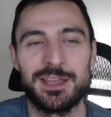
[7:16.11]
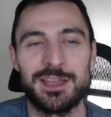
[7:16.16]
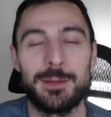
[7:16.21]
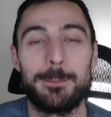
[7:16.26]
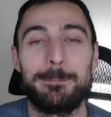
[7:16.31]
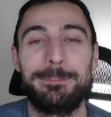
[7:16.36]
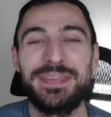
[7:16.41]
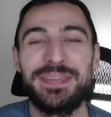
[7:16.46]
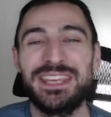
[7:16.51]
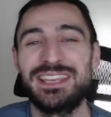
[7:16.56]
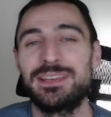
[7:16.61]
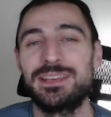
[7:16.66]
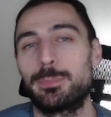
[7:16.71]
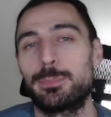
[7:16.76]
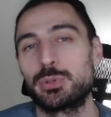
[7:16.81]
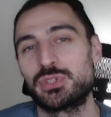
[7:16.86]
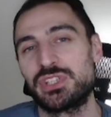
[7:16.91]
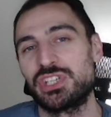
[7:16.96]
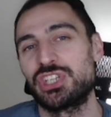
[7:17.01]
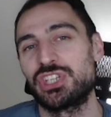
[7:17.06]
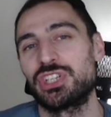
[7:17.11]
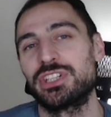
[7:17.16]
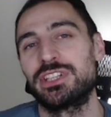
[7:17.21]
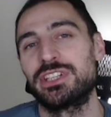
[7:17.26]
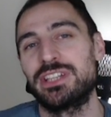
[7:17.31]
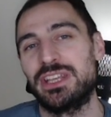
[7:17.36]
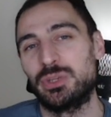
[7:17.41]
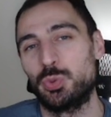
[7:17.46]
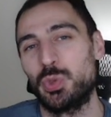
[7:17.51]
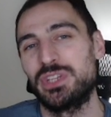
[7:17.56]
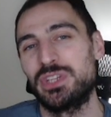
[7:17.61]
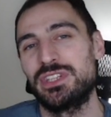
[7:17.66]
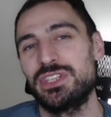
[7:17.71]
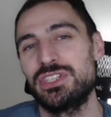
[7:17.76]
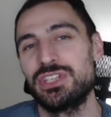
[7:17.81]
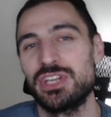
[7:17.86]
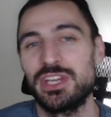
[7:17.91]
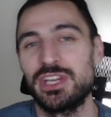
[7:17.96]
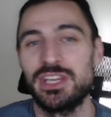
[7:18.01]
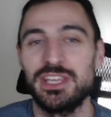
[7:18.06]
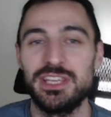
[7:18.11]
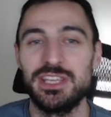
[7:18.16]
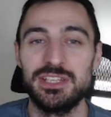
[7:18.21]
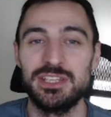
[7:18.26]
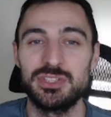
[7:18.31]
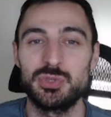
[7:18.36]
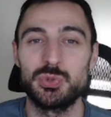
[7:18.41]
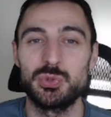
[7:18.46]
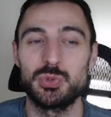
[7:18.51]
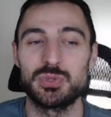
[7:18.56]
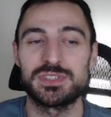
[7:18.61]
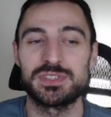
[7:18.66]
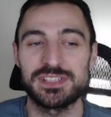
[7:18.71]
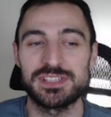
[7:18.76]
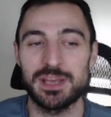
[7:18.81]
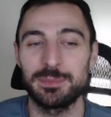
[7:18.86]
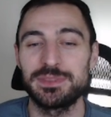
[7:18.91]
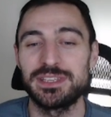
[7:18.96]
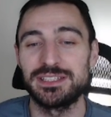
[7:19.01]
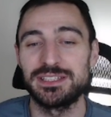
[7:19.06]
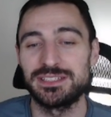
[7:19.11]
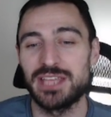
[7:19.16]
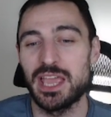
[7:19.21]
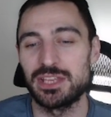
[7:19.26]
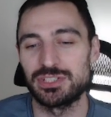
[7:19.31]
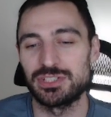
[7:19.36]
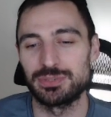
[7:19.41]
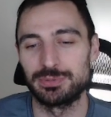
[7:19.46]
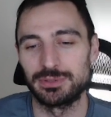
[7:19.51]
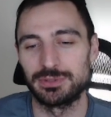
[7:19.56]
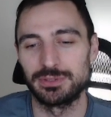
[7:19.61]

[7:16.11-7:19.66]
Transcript: big positional advantage into something tangible.